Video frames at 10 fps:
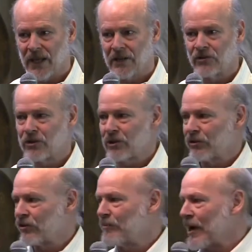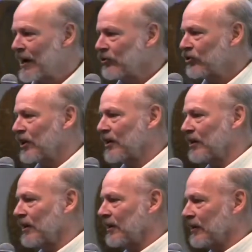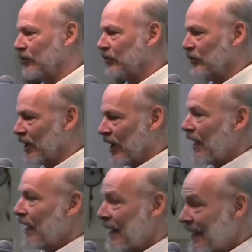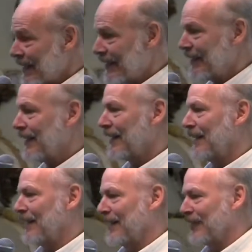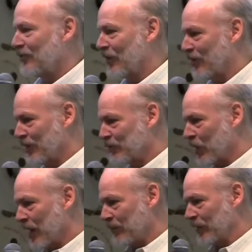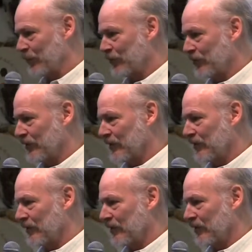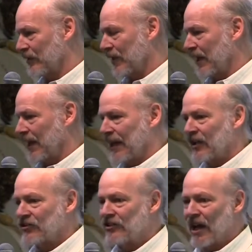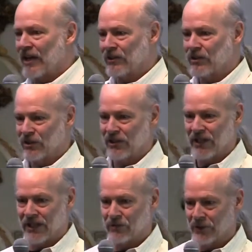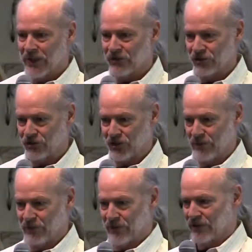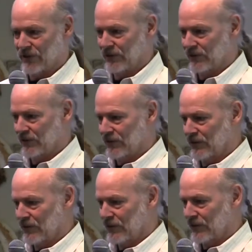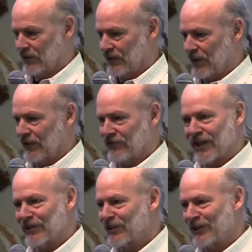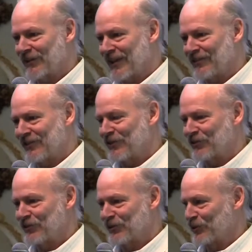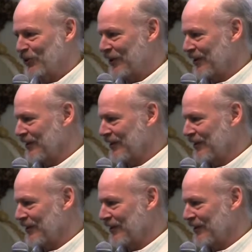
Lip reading: And as good as the mind channel is in solving problems, it's not good at relationship. It's not good at tasting food.